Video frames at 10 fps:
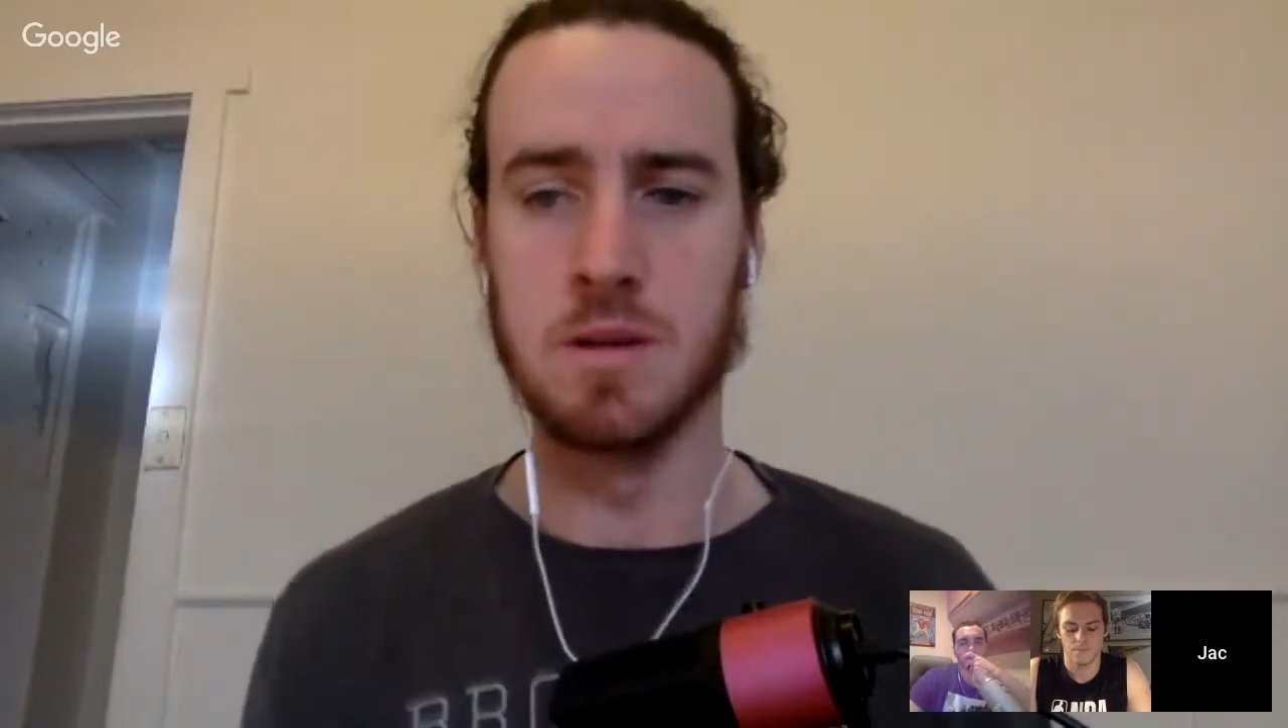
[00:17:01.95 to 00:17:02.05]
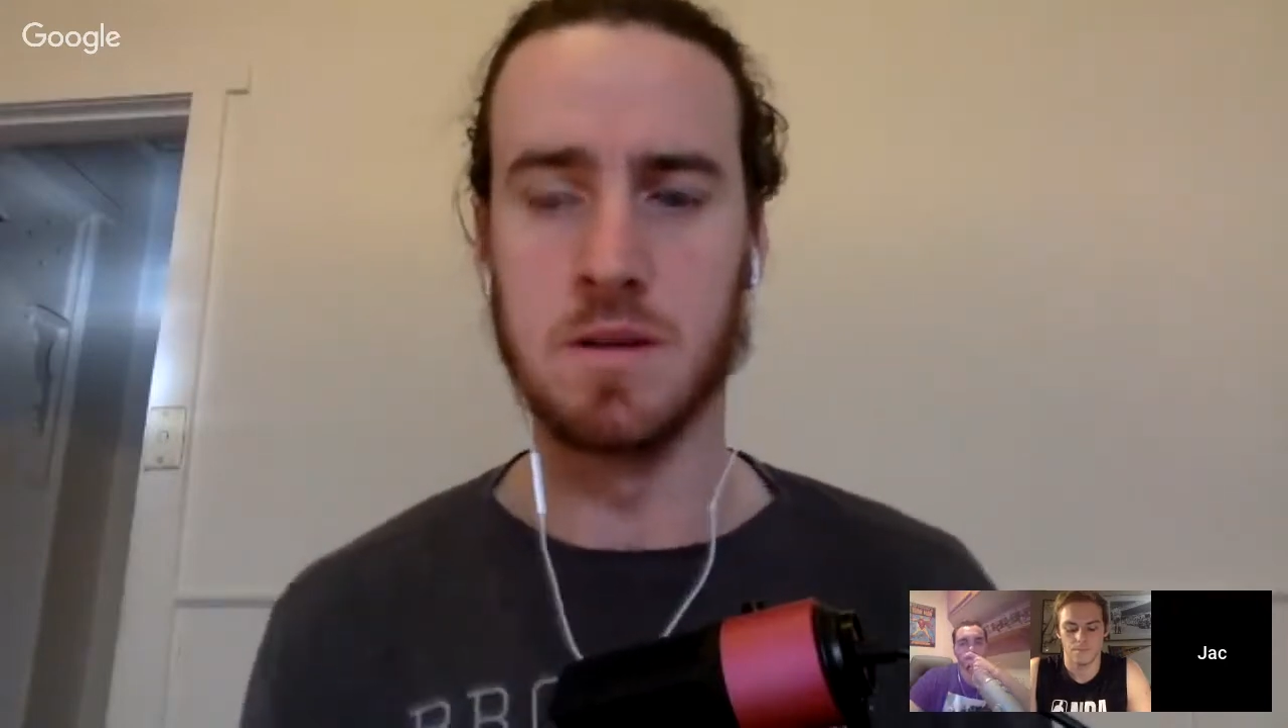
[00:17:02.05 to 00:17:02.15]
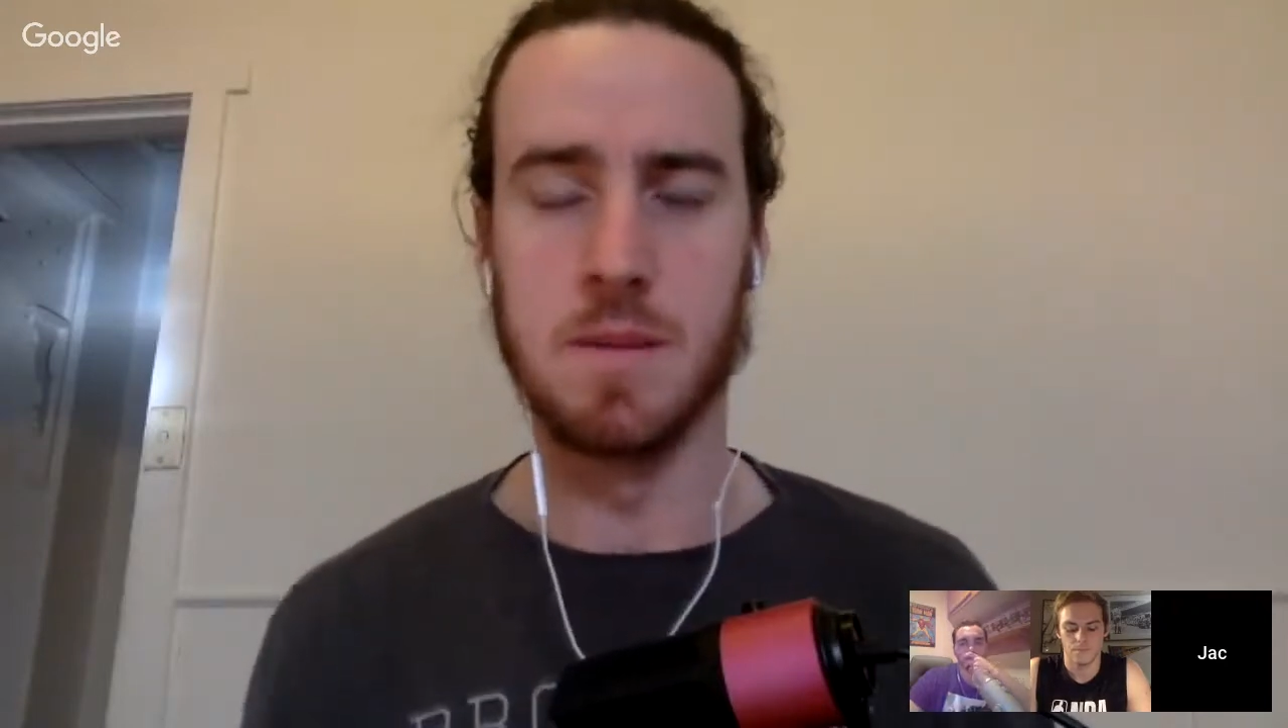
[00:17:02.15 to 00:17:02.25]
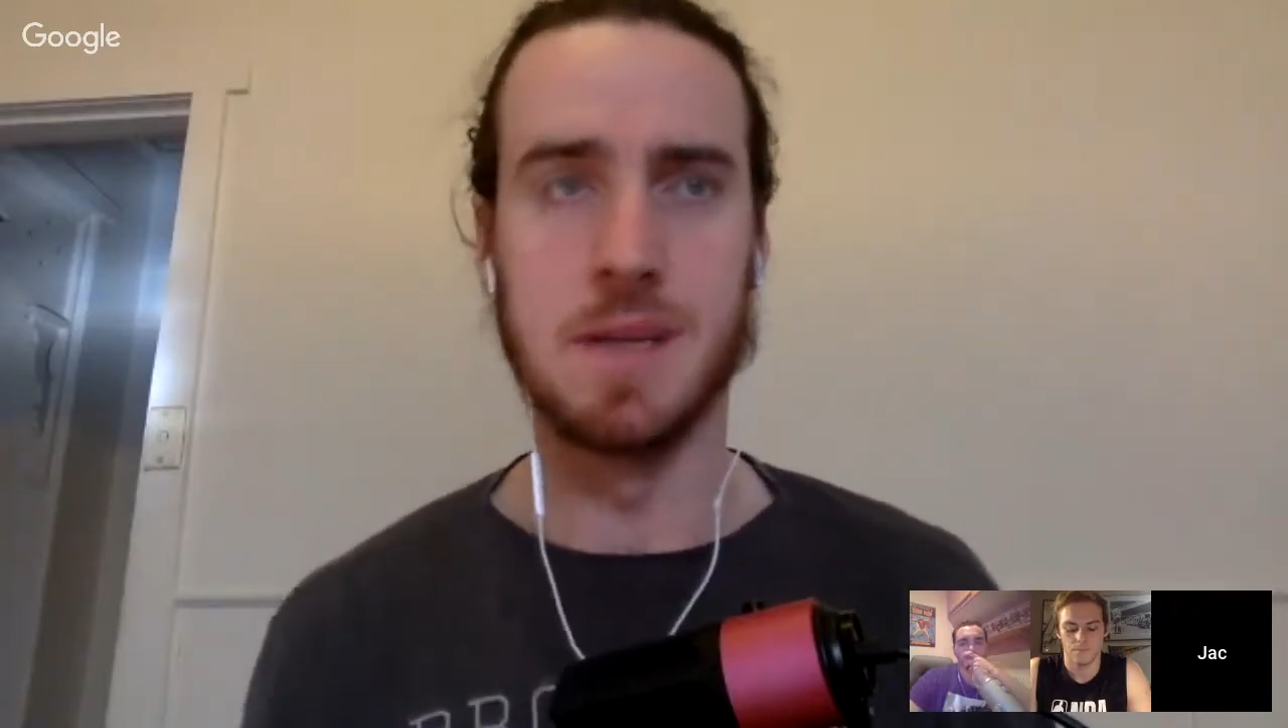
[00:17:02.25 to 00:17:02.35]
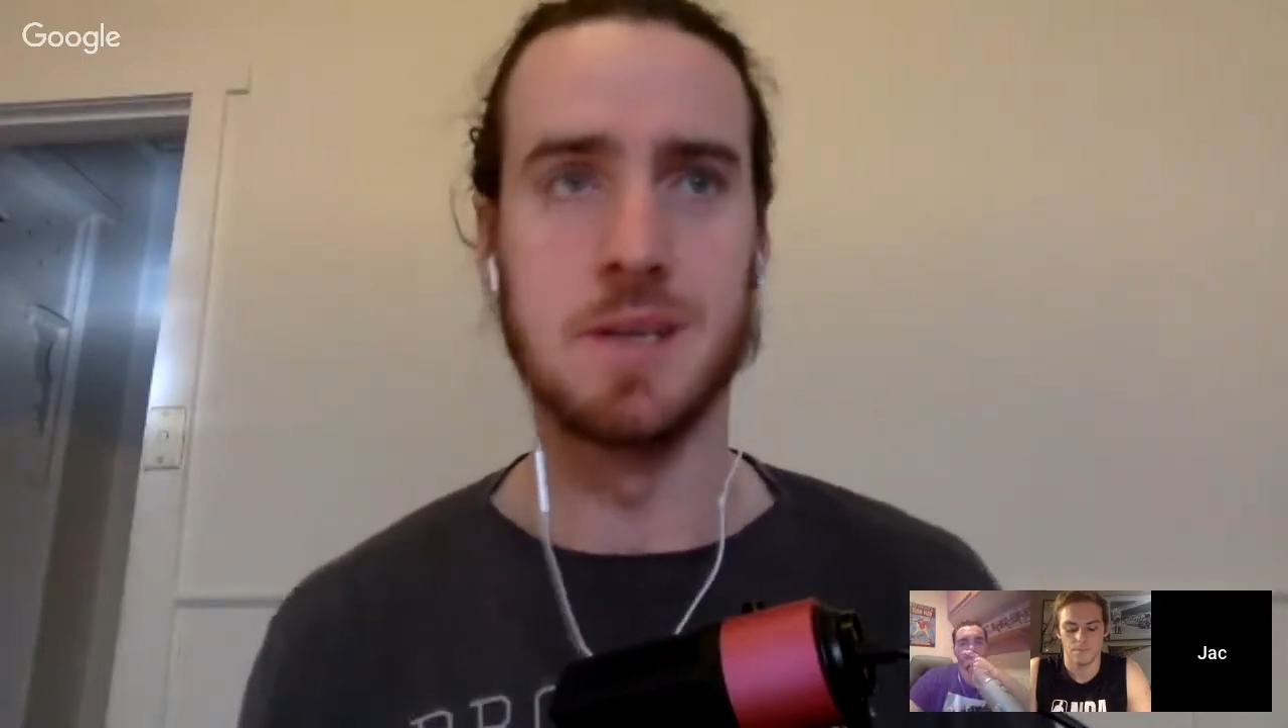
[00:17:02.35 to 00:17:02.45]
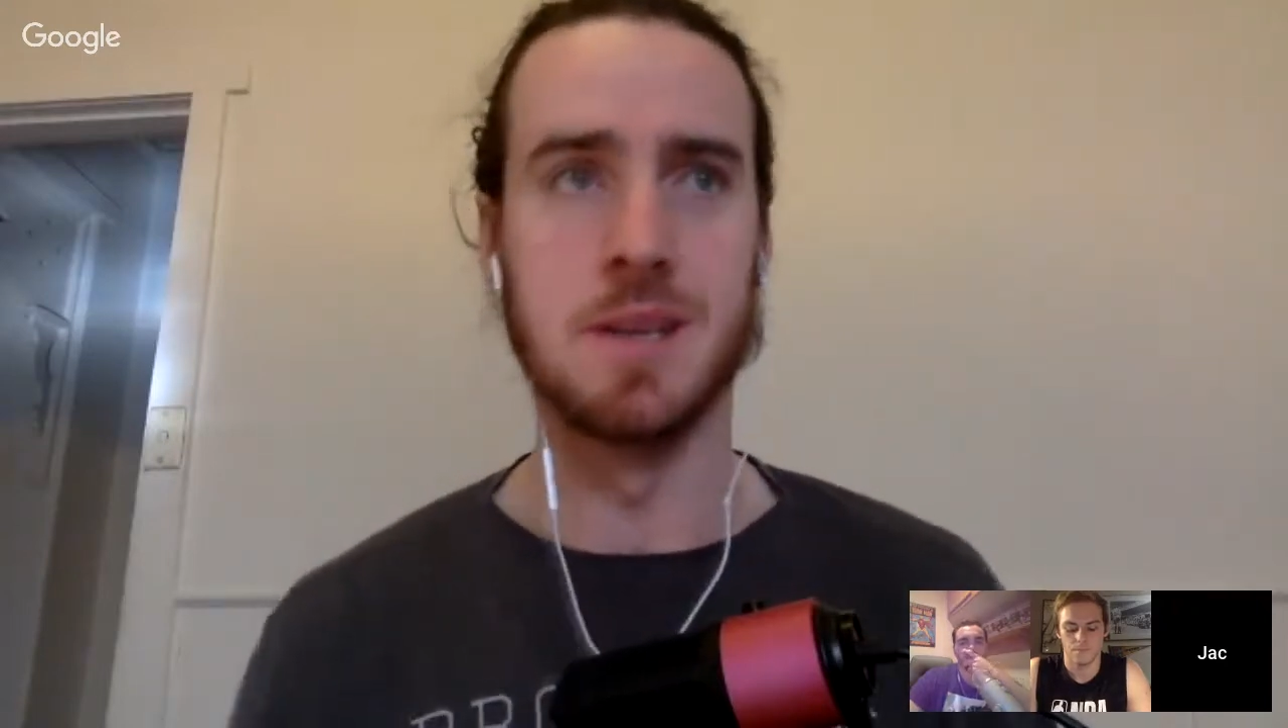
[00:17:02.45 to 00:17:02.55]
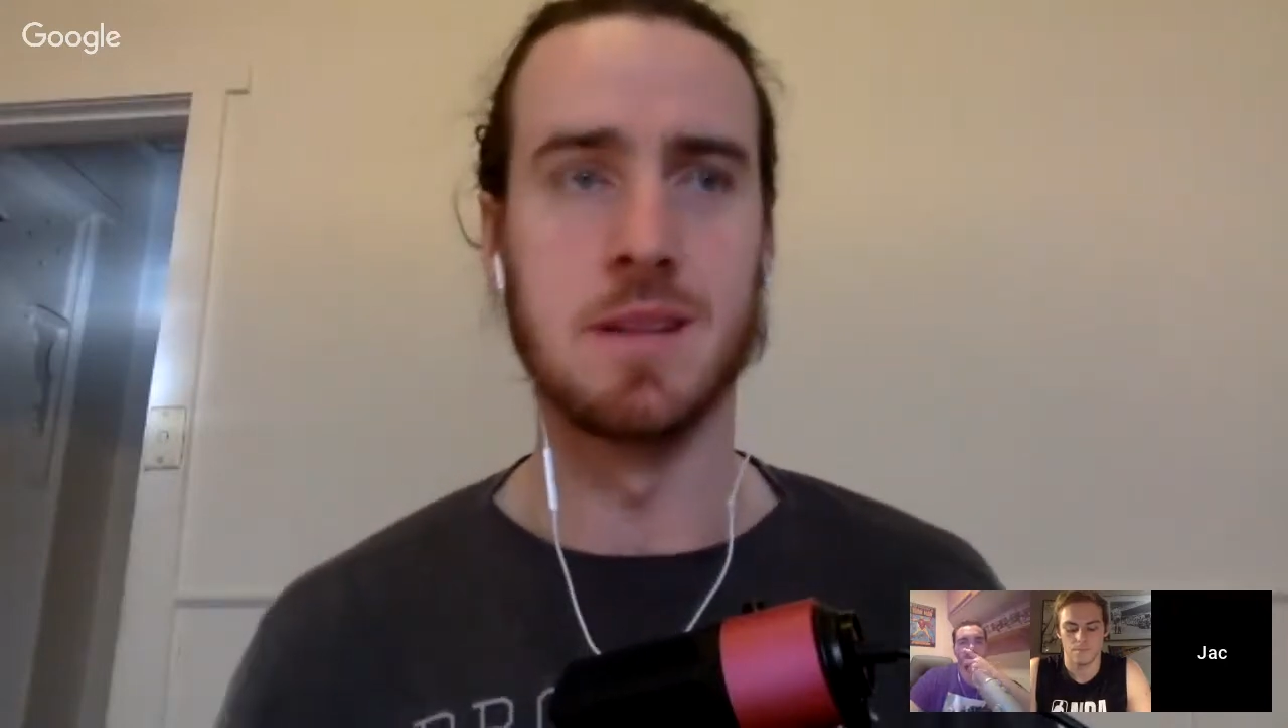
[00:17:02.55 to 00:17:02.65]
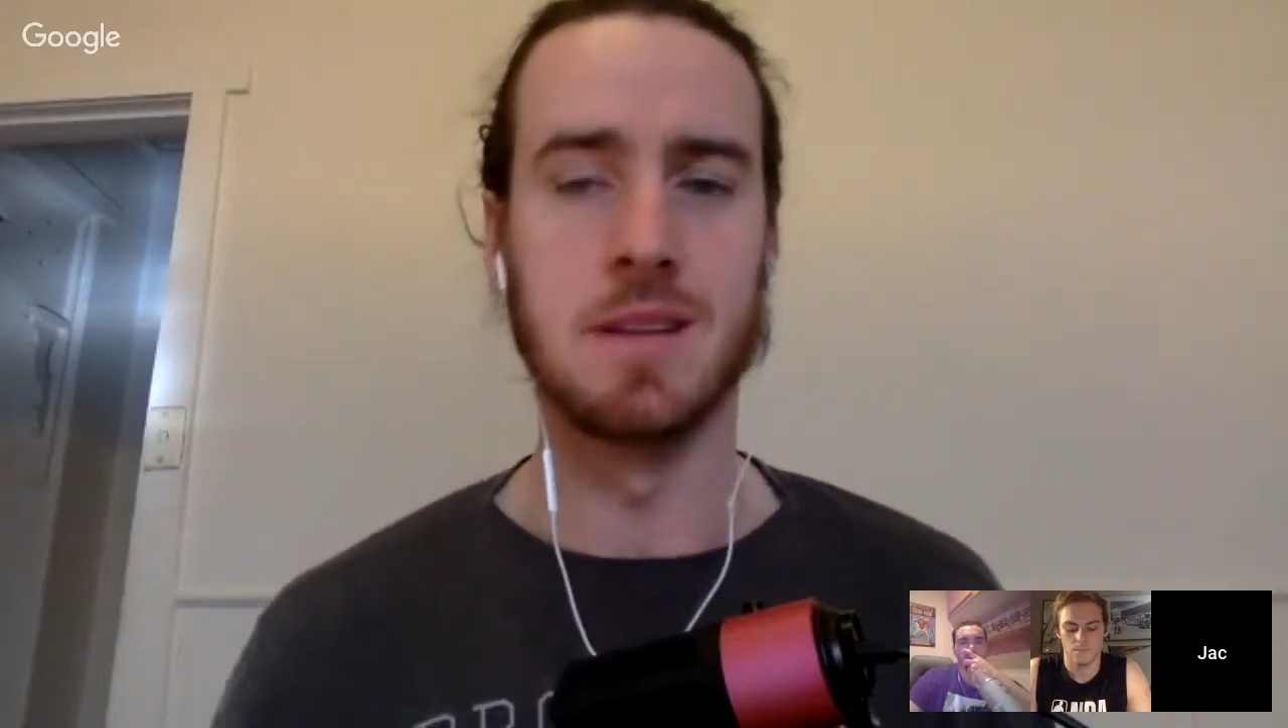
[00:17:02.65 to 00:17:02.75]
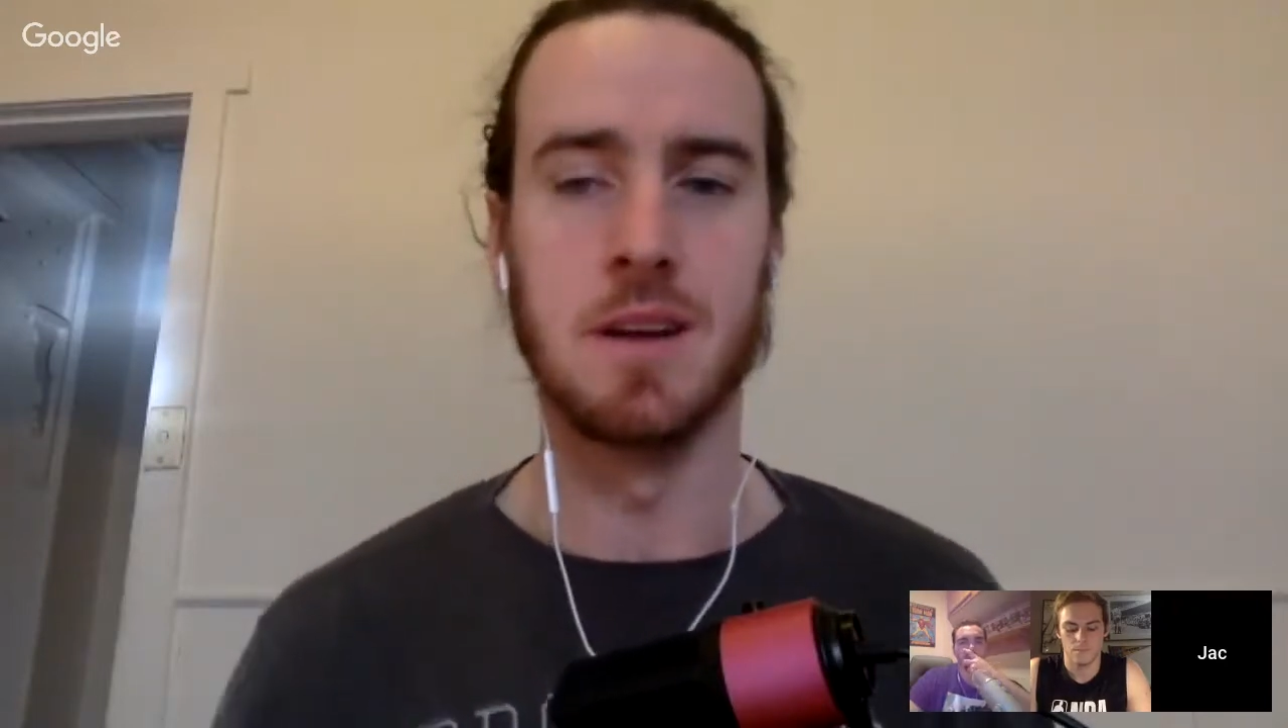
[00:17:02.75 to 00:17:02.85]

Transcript: sort of mentioned,